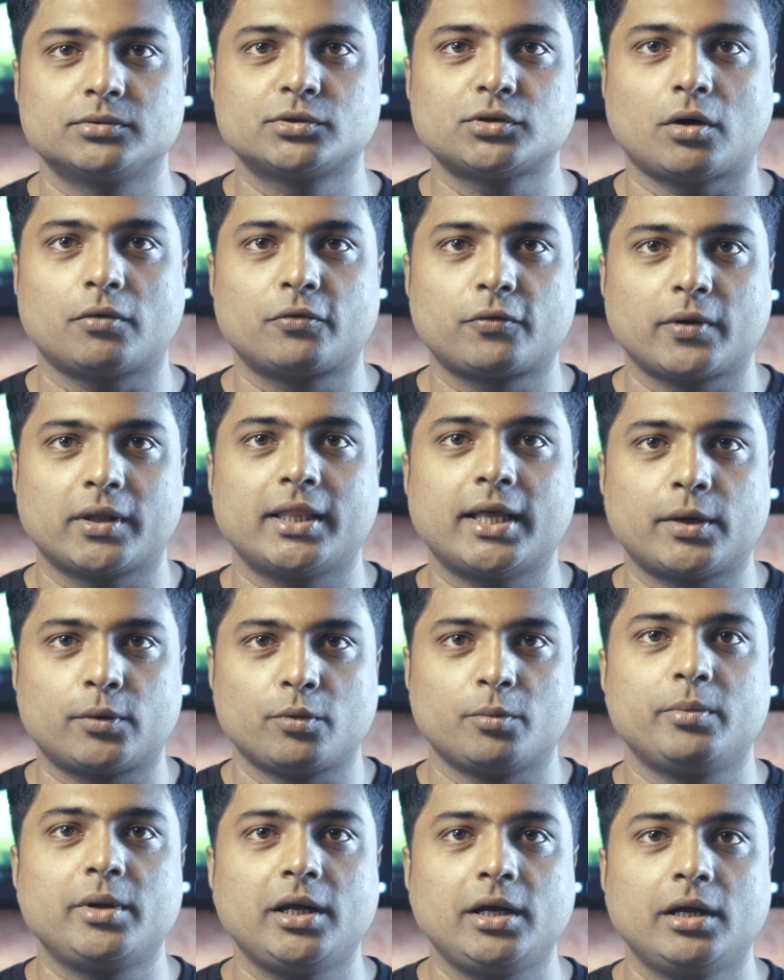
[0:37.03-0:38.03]
software that
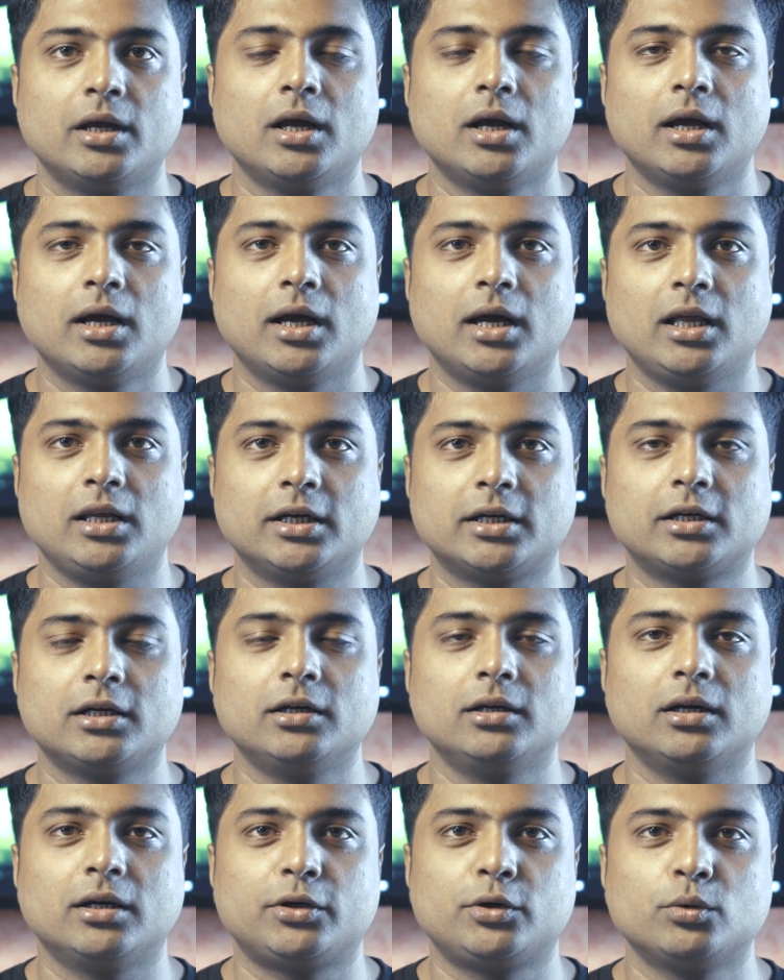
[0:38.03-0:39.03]
would be a
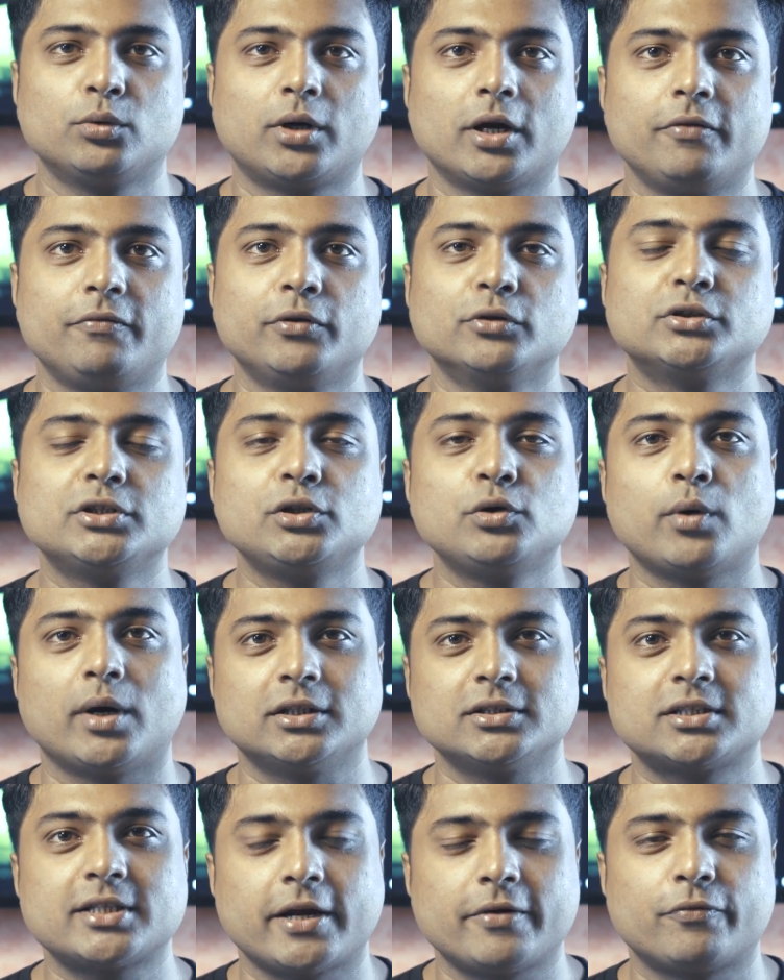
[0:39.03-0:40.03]
little too confusing to
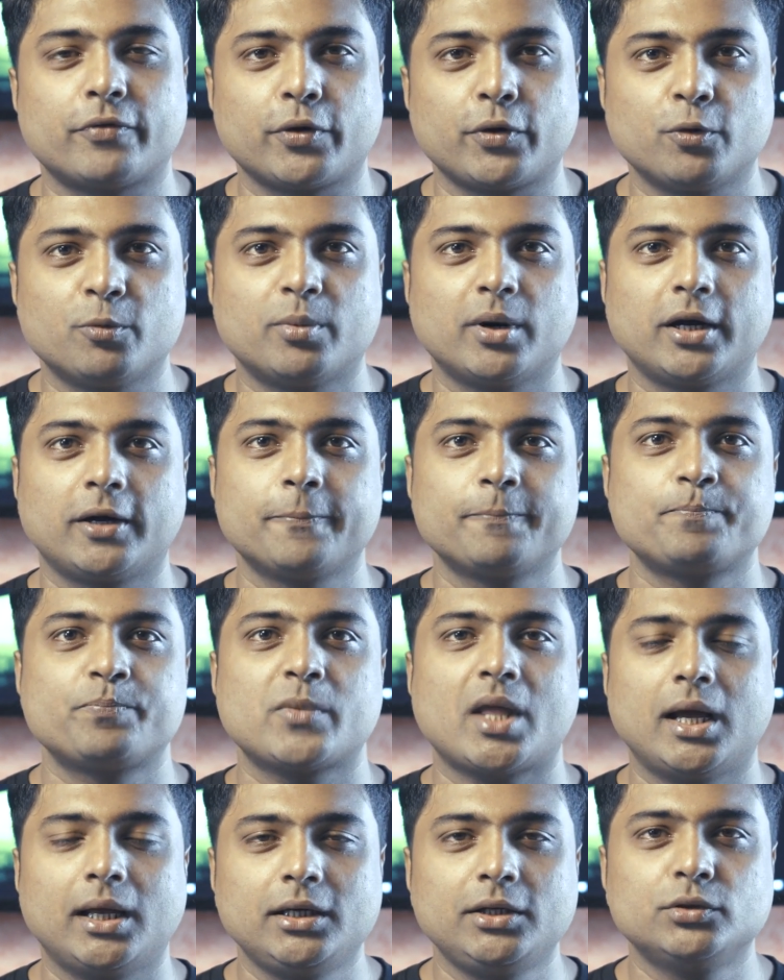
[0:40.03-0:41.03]
understand for you, but
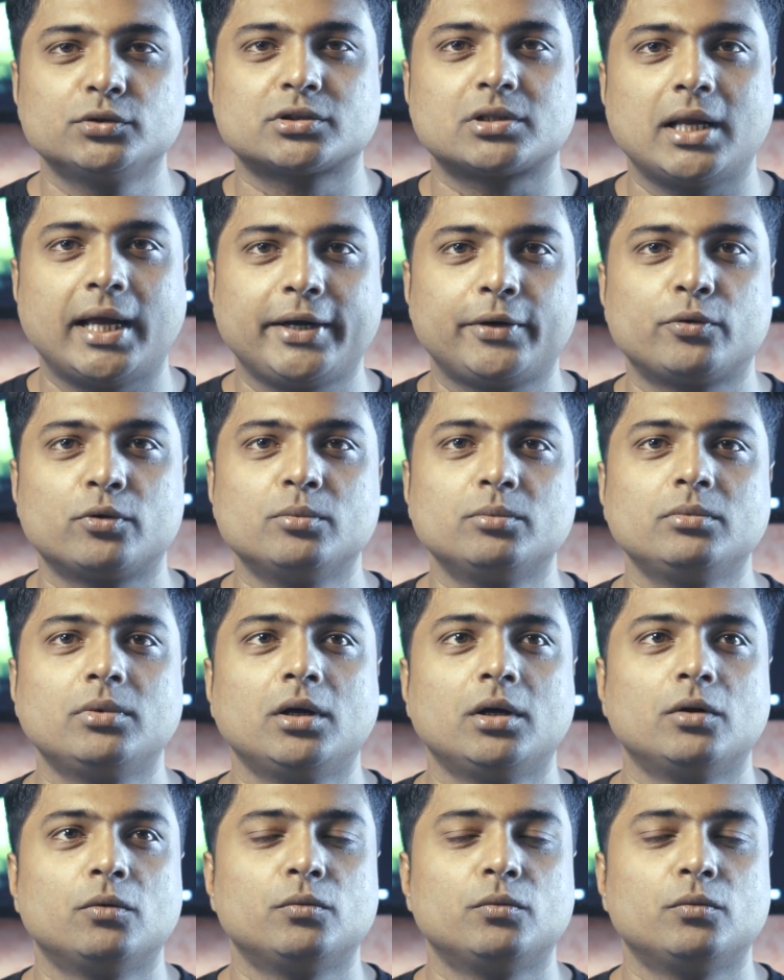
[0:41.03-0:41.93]
I'll use Lightroom,